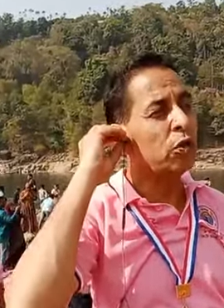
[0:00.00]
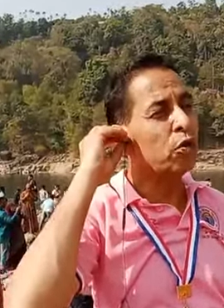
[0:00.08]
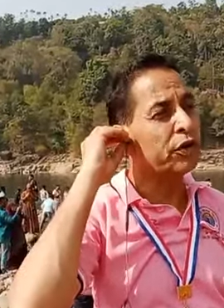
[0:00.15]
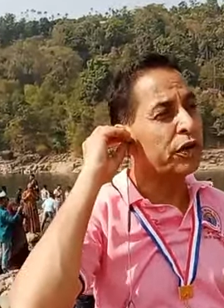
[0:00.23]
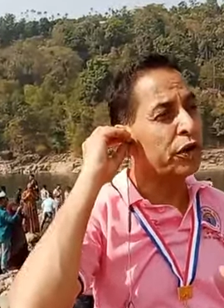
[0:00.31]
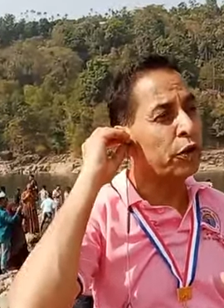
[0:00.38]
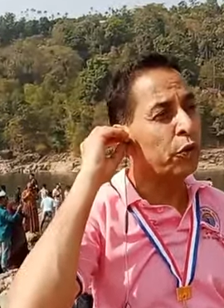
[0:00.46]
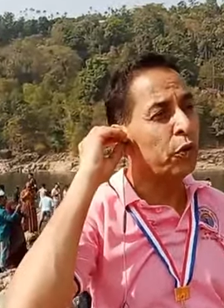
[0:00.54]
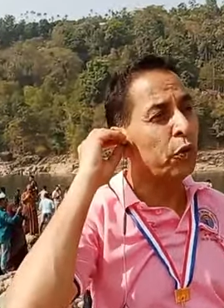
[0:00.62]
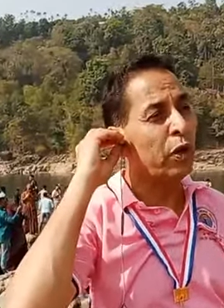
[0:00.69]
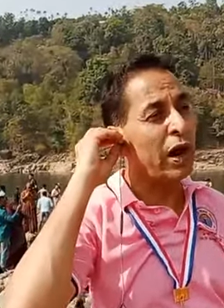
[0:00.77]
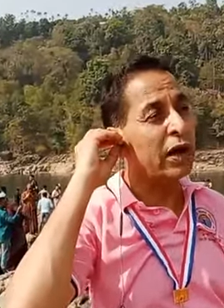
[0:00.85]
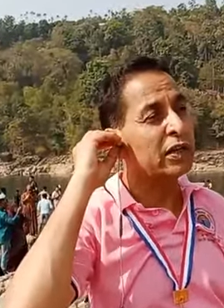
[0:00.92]
We
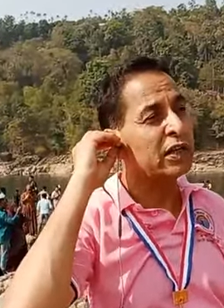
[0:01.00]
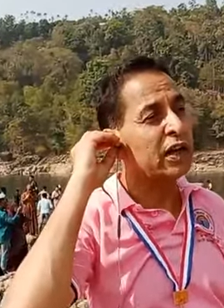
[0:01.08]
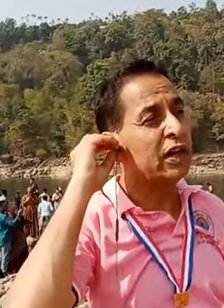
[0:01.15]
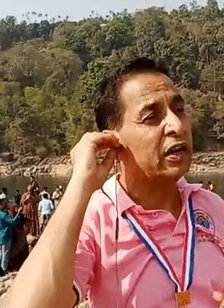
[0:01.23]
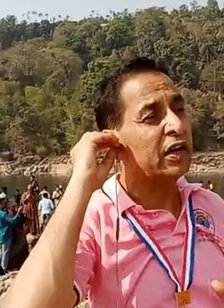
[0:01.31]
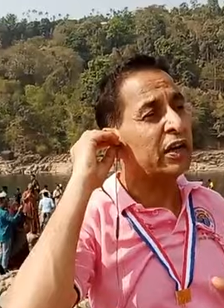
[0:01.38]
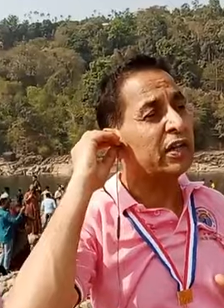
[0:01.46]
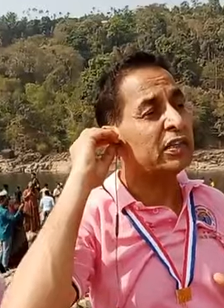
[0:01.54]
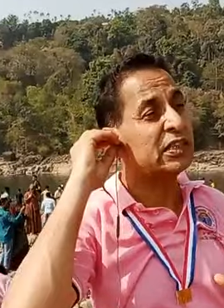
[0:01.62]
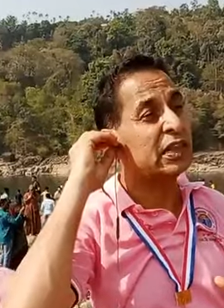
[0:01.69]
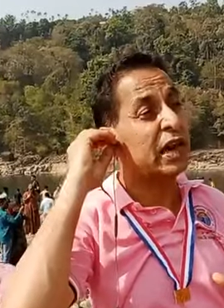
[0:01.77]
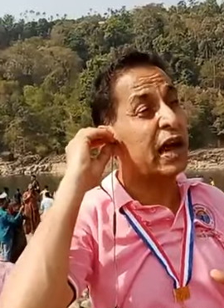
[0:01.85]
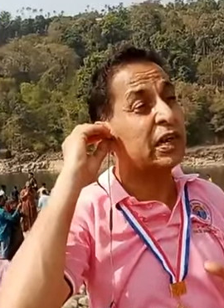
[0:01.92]
salute Dinesh.
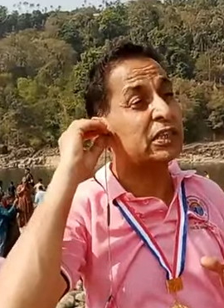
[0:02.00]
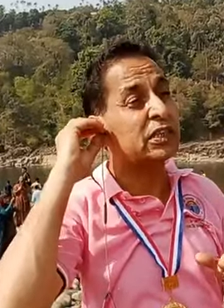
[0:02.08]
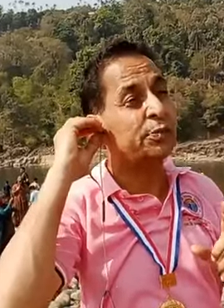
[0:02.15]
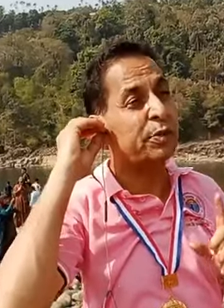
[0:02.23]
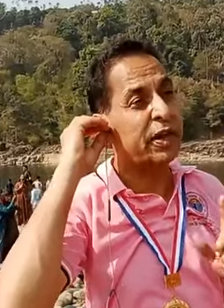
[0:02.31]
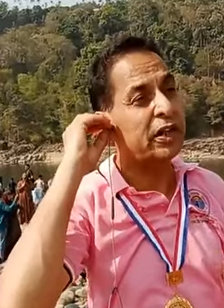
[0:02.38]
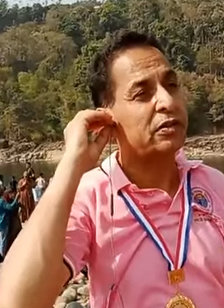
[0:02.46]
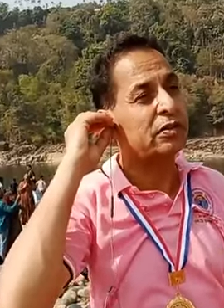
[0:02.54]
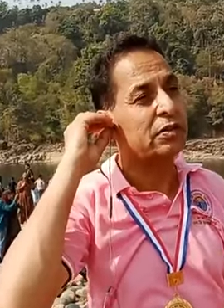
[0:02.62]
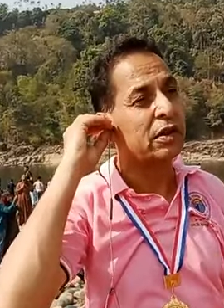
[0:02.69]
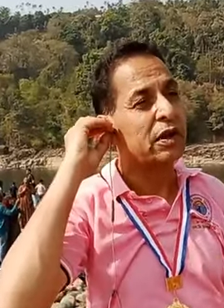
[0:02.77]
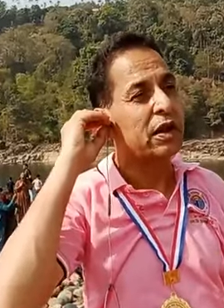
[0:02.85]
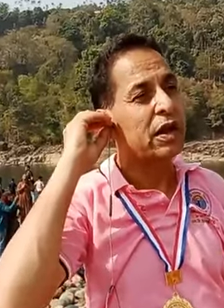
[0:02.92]
Dinesh did
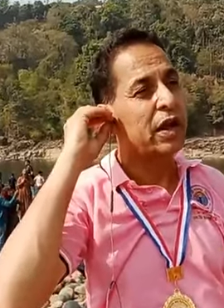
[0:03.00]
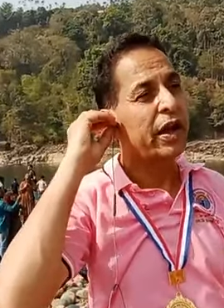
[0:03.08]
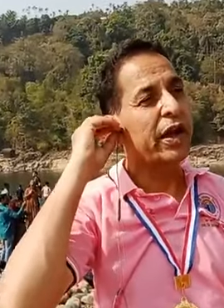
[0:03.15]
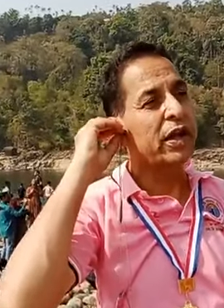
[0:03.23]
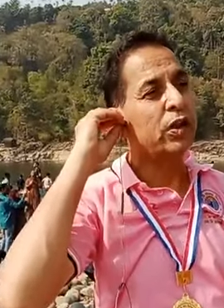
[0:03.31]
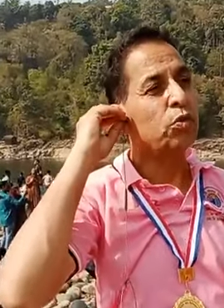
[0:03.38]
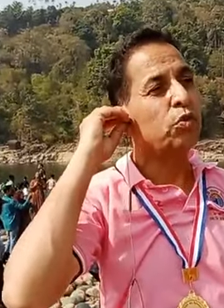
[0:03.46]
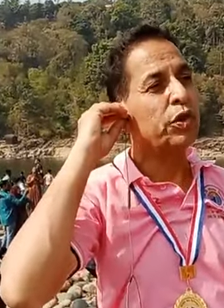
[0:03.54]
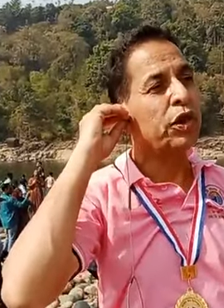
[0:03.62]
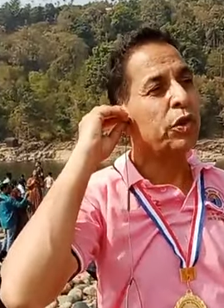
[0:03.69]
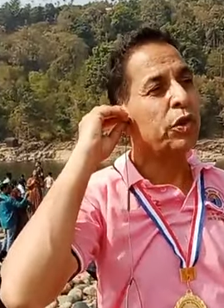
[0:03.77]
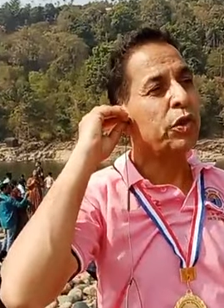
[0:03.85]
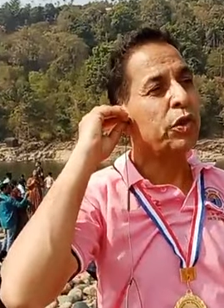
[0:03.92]
a lot for us,
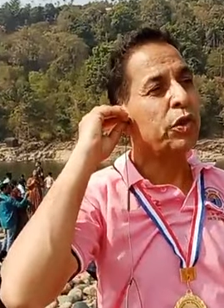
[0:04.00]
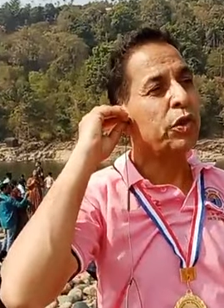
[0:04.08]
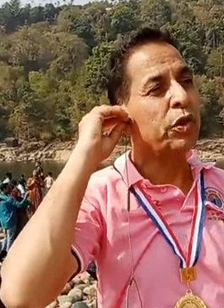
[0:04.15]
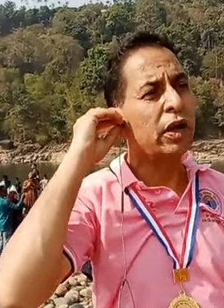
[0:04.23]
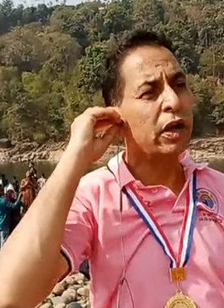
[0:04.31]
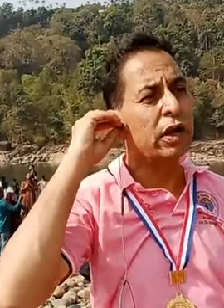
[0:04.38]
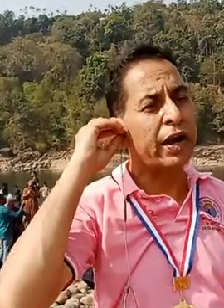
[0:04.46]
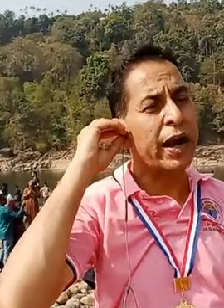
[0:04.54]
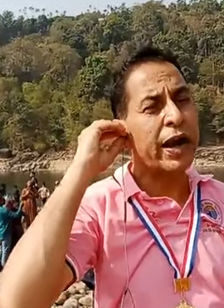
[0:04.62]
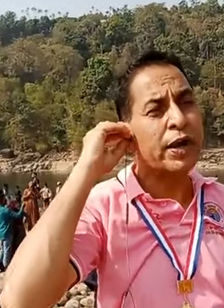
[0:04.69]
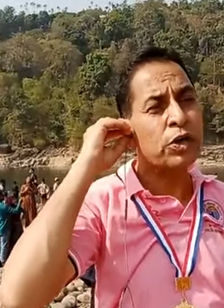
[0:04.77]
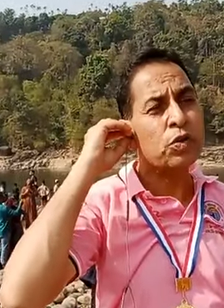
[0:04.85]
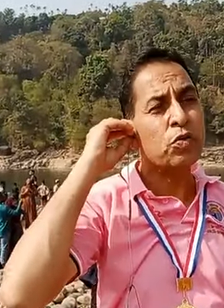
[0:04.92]
and
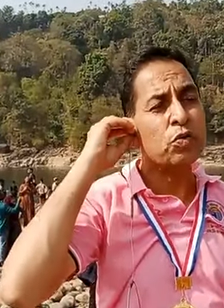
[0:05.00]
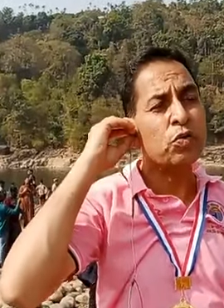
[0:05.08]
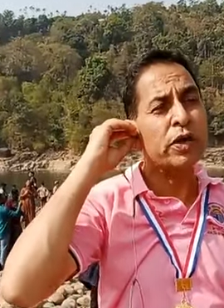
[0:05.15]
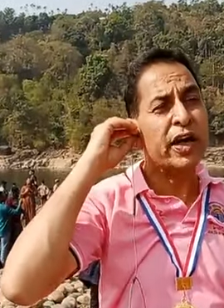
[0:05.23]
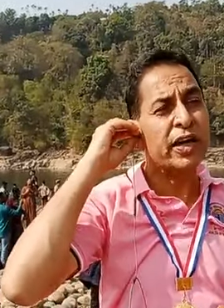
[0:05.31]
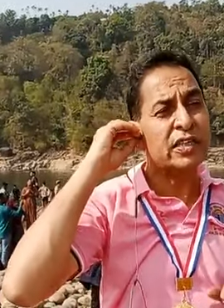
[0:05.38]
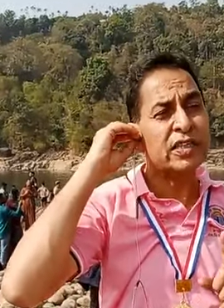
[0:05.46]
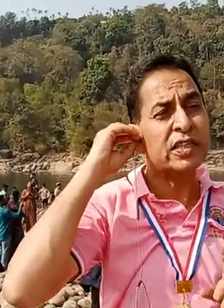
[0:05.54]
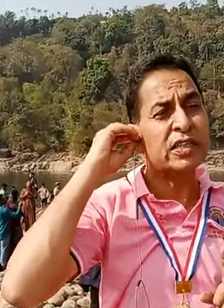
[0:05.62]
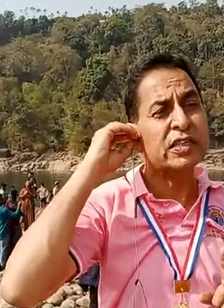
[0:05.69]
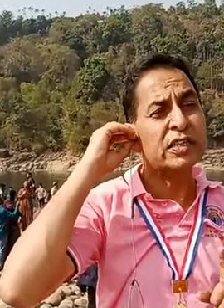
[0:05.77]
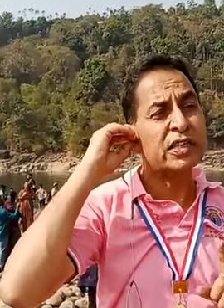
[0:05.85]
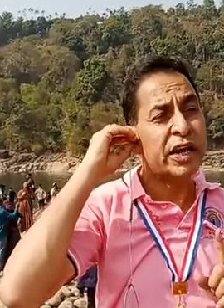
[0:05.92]
hopefully he will
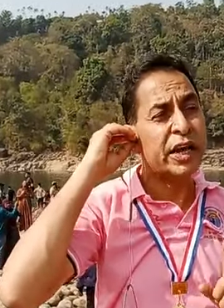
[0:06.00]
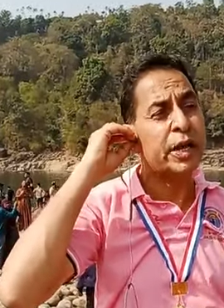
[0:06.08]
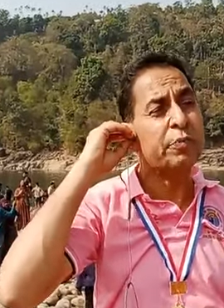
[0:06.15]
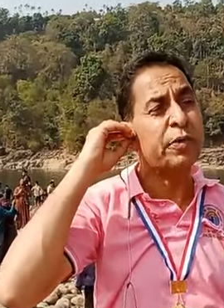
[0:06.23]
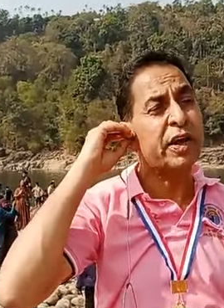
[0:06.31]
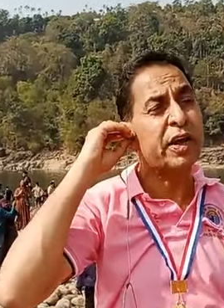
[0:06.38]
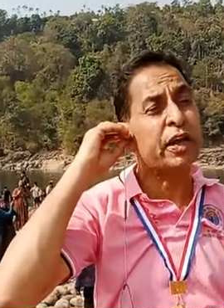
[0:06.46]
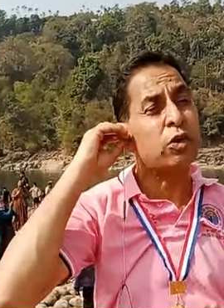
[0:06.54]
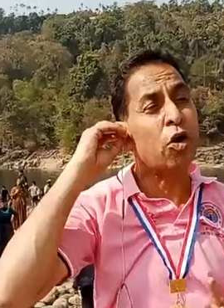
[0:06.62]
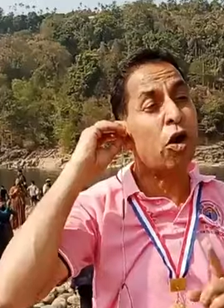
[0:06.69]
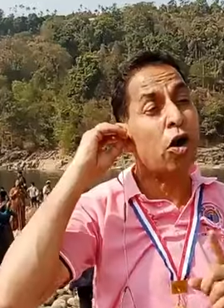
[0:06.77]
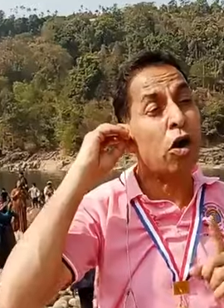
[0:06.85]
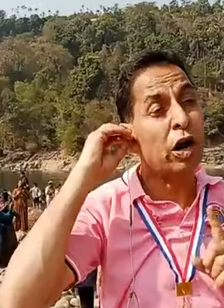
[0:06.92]
continue
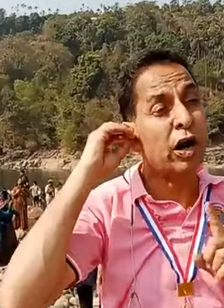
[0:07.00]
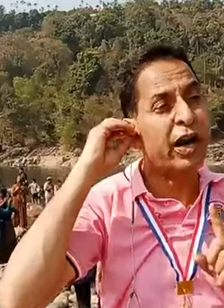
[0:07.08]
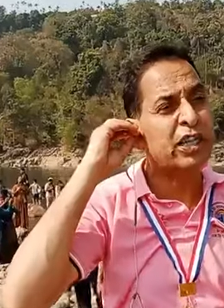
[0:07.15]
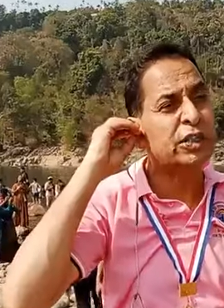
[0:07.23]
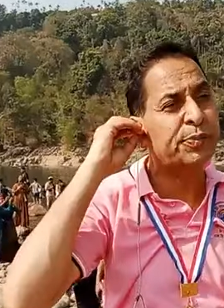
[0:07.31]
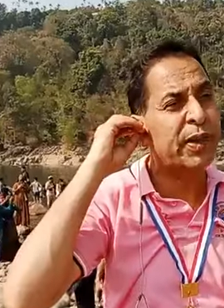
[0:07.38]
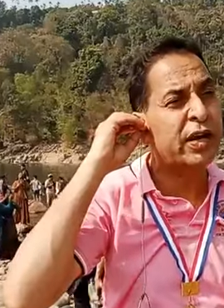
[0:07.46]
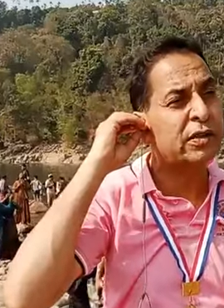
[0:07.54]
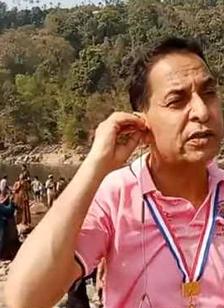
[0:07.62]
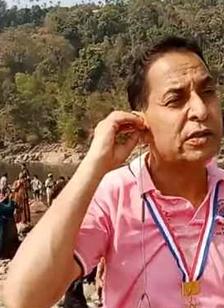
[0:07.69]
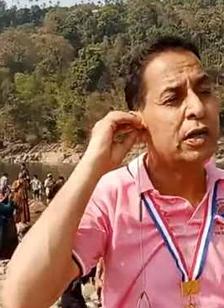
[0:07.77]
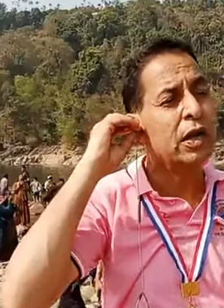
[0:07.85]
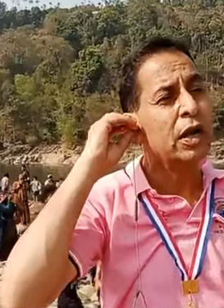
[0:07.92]
until his
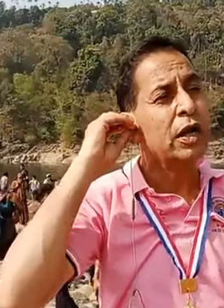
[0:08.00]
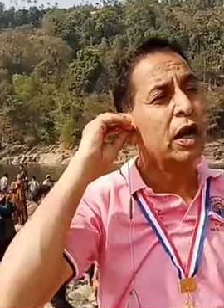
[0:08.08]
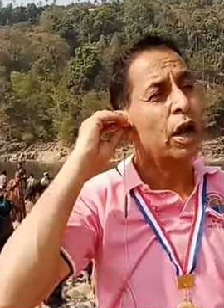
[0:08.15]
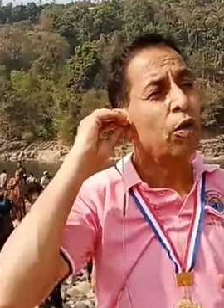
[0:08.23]
last breath.